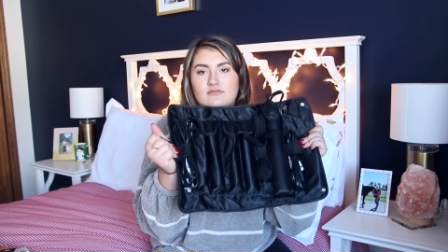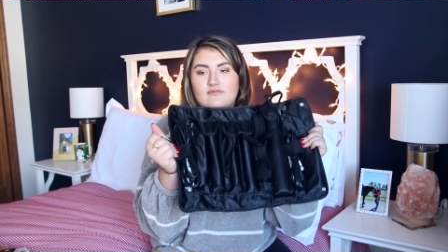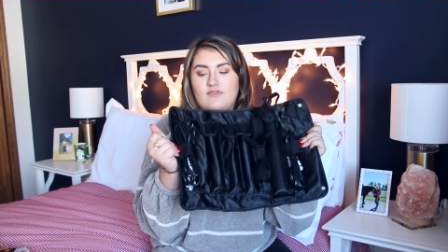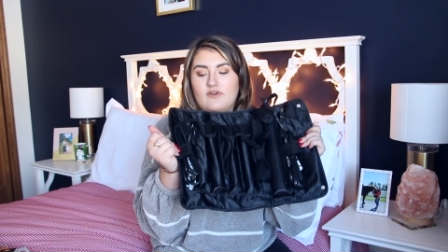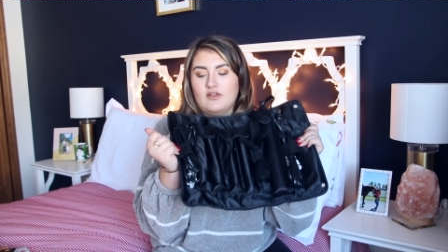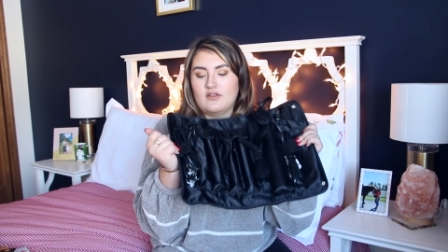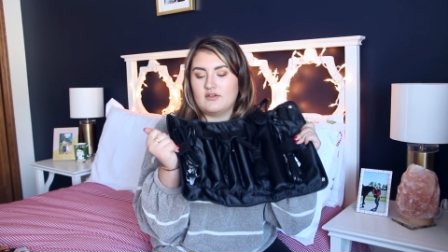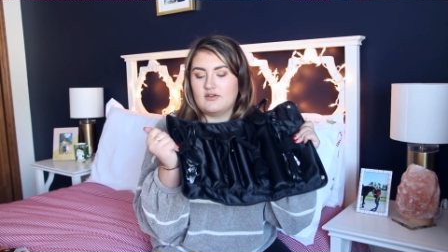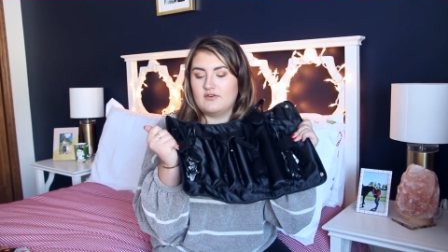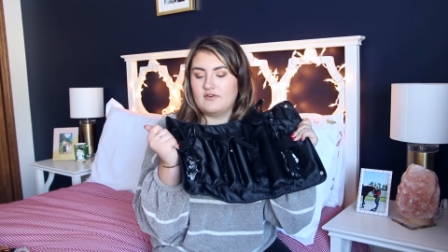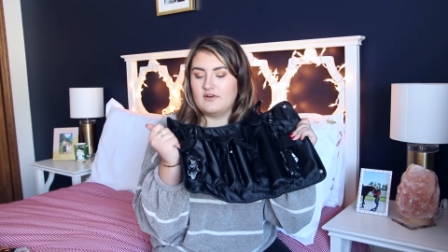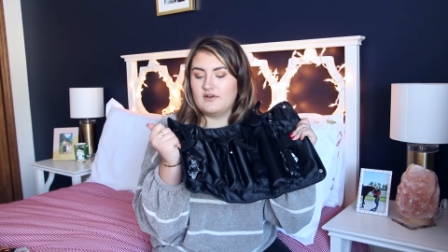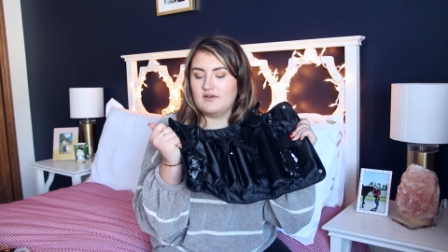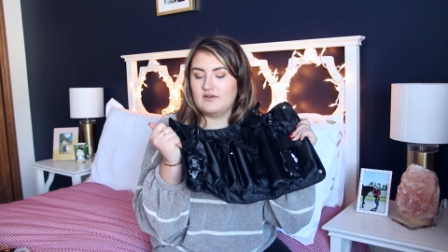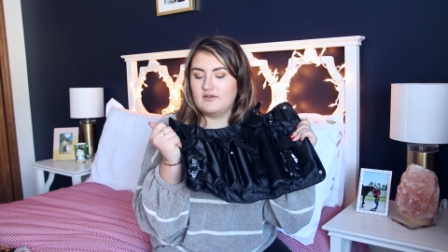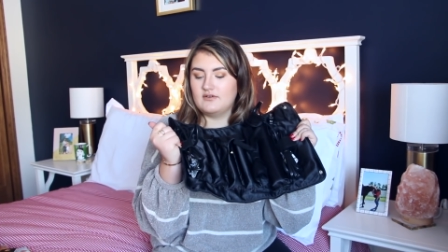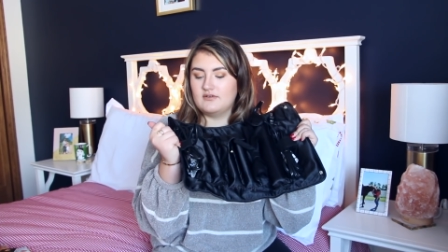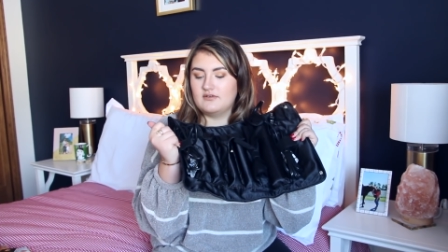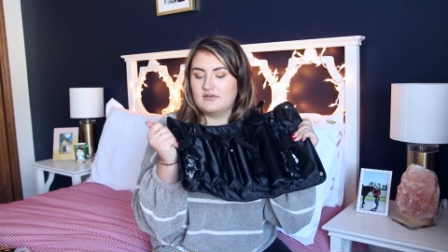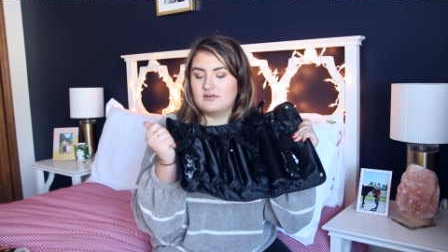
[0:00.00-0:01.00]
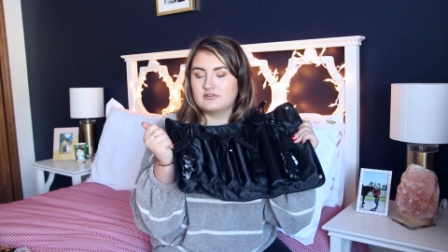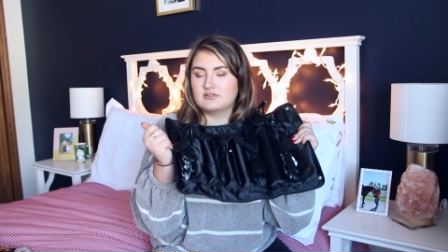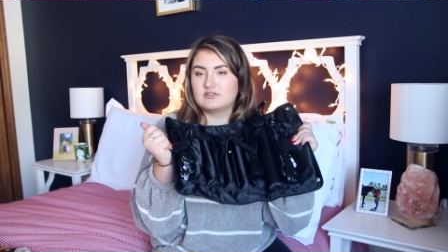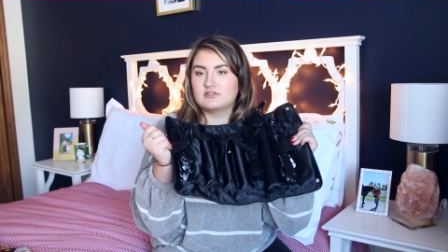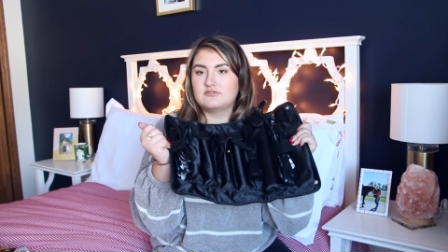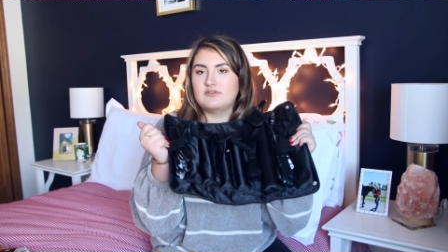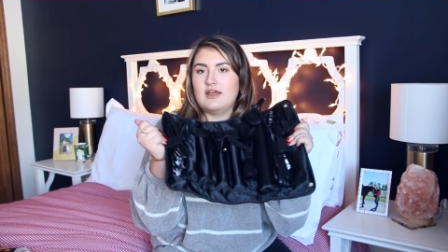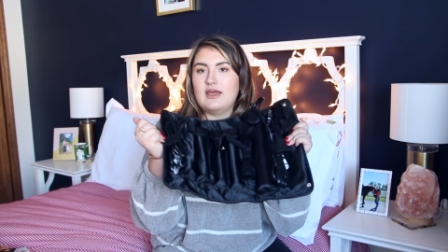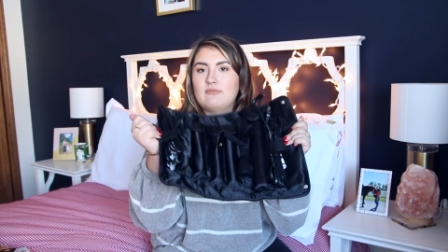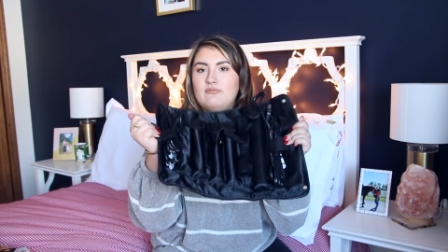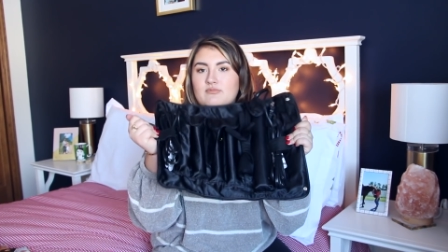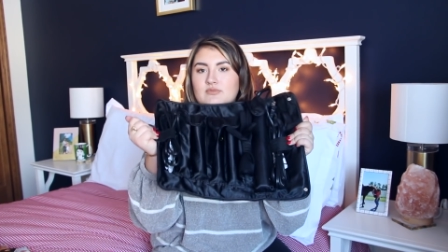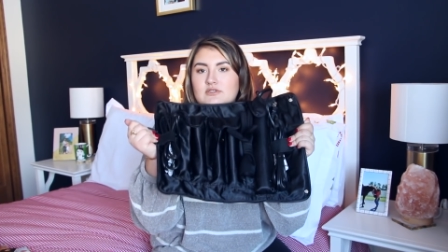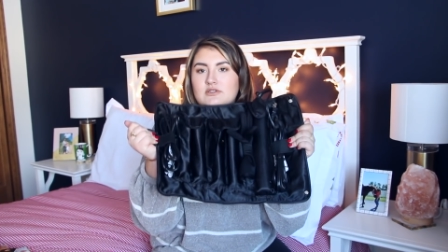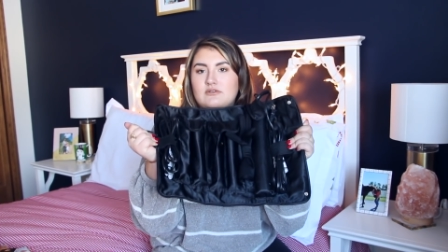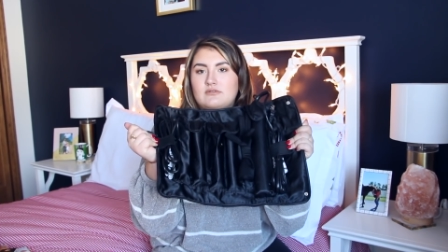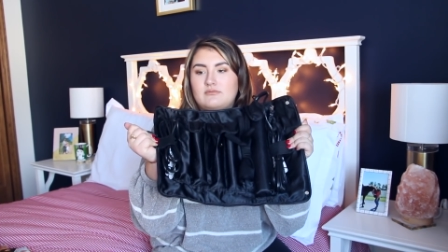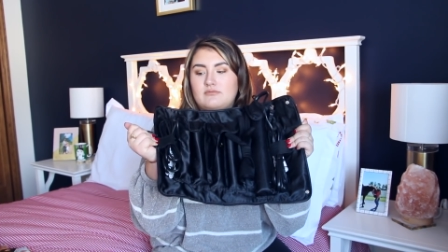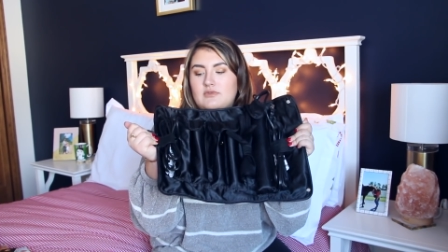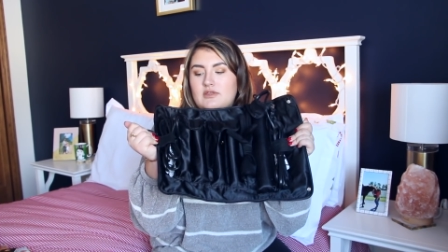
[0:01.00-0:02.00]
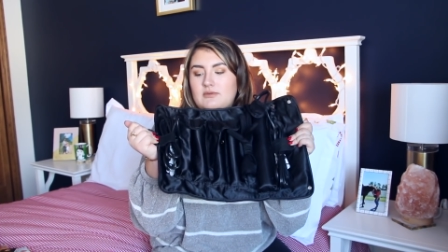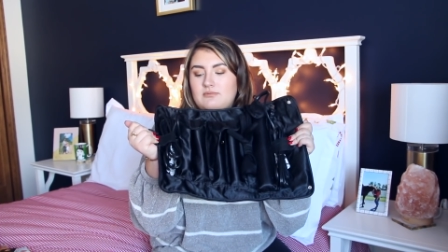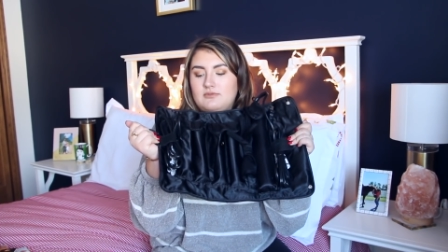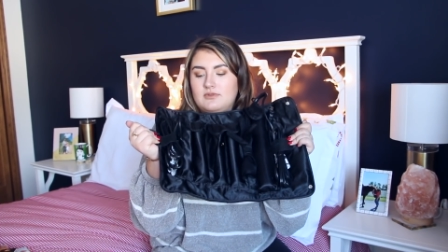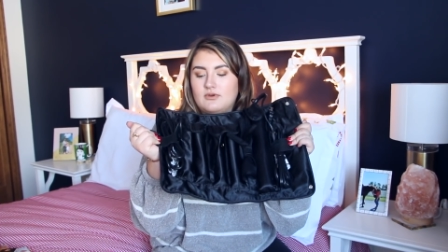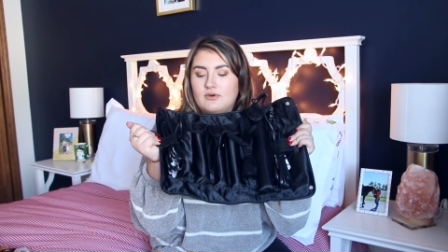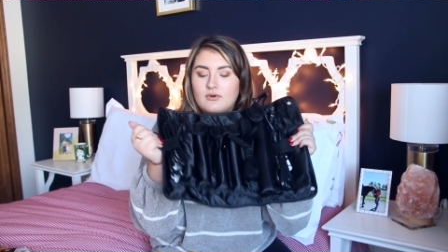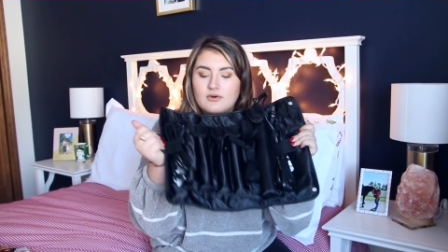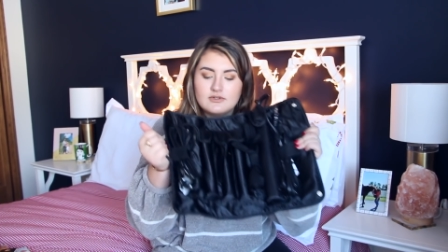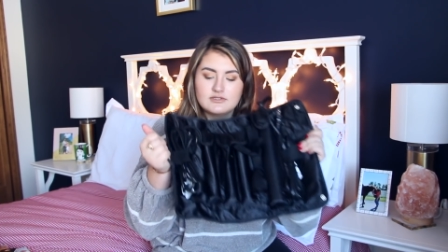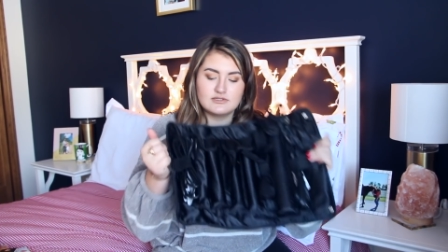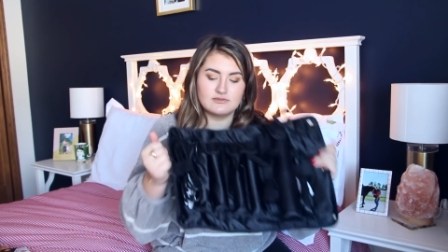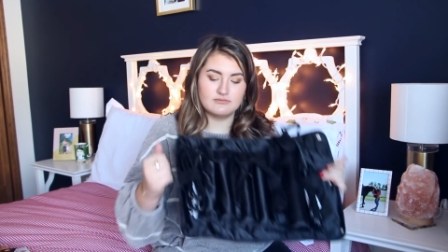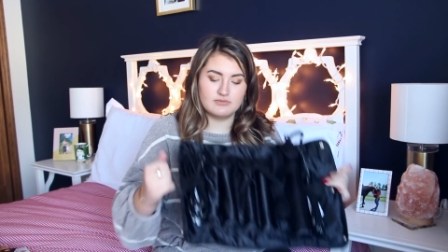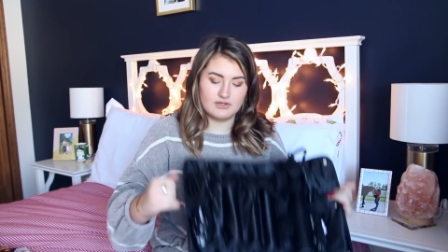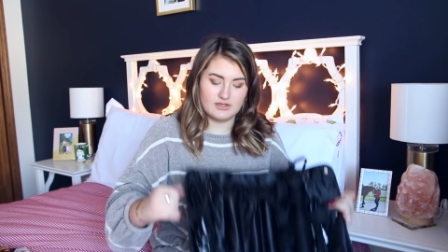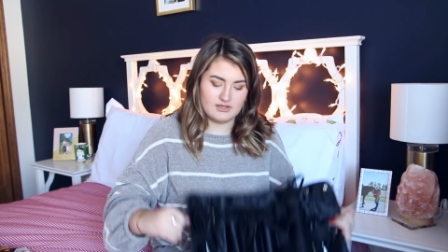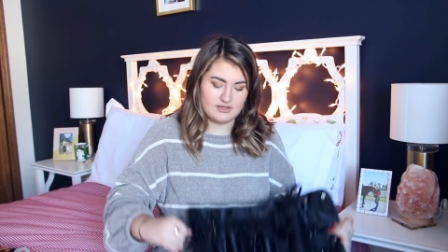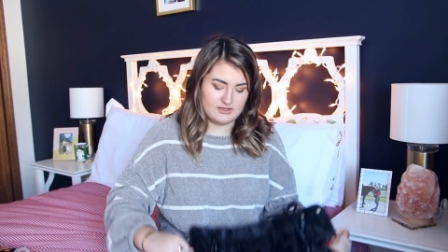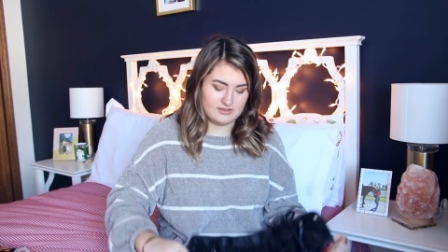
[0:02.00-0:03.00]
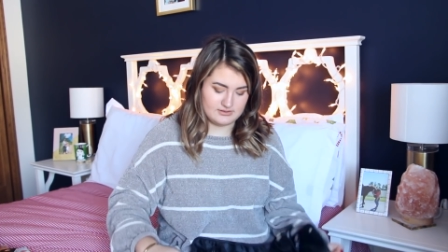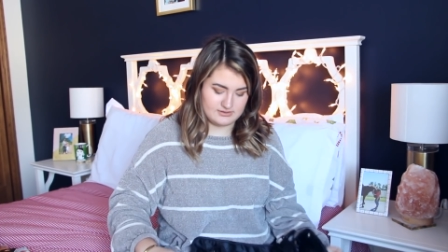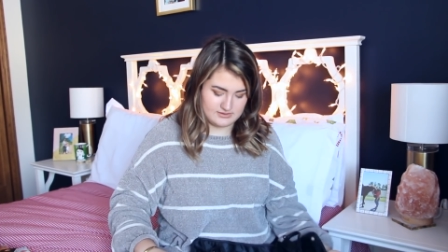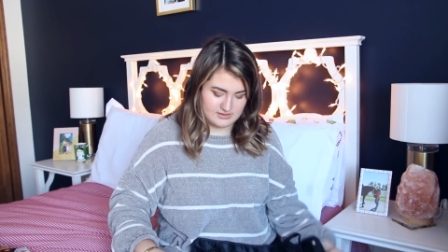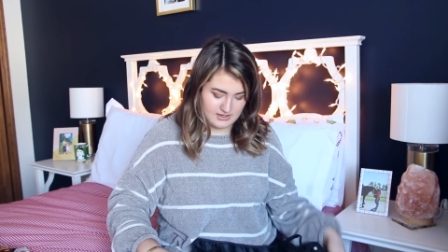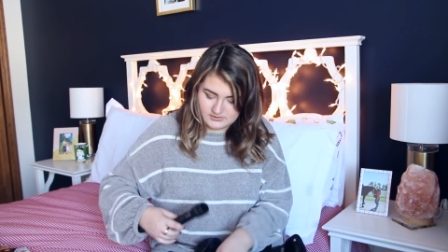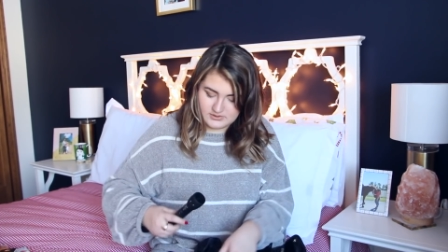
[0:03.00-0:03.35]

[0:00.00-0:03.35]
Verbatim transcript: velcro strap to keep the cords in place.